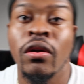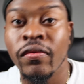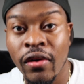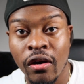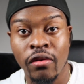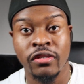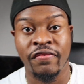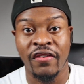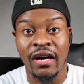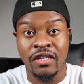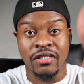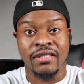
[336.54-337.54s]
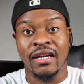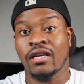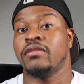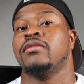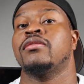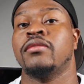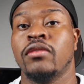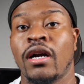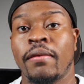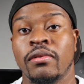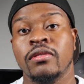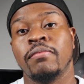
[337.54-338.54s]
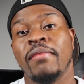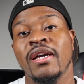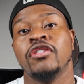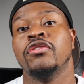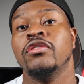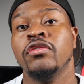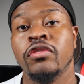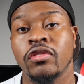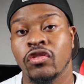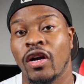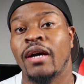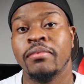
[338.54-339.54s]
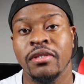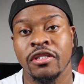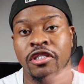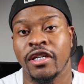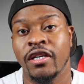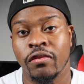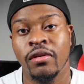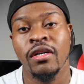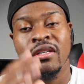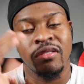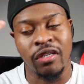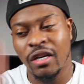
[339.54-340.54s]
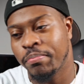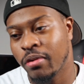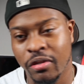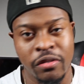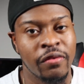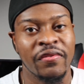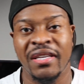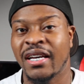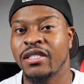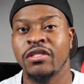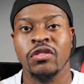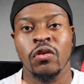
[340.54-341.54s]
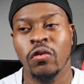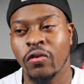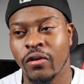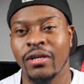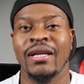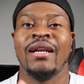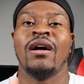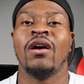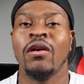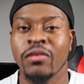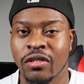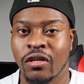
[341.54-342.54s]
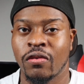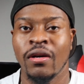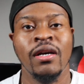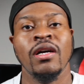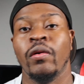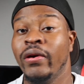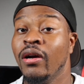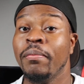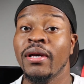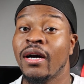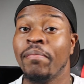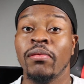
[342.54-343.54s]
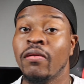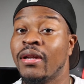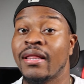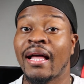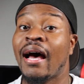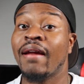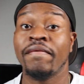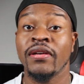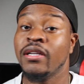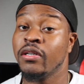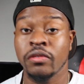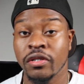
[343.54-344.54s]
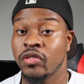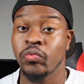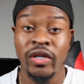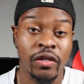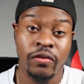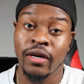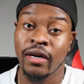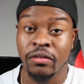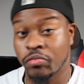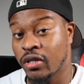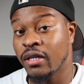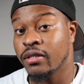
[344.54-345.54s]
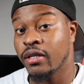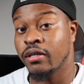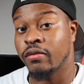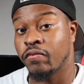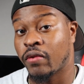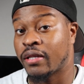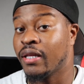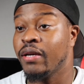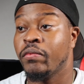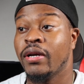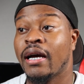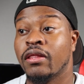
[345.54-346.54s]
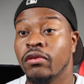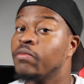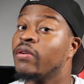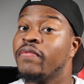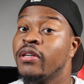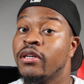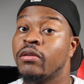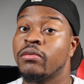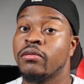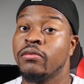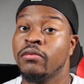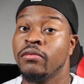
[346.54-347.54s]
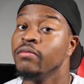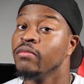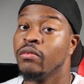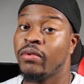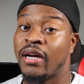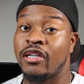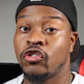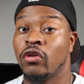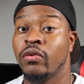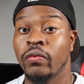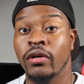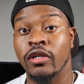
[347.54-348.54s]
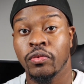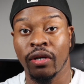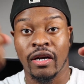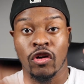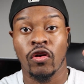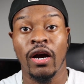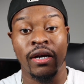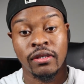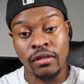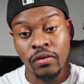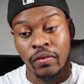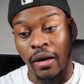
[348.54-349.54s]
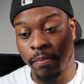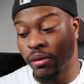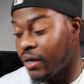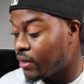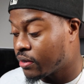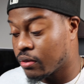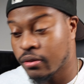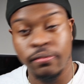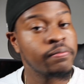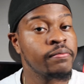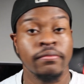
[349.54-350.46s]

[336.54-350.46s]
on the road to 500,000 subscribers. So make sure you subscribe to the channel, turn post notifications on. And also, we gonna be uploading a lot of videos this week, you guys. I'm trying to say, I think we got three more videos. We got Jordan 1s, we got Crocs, we got Blazers,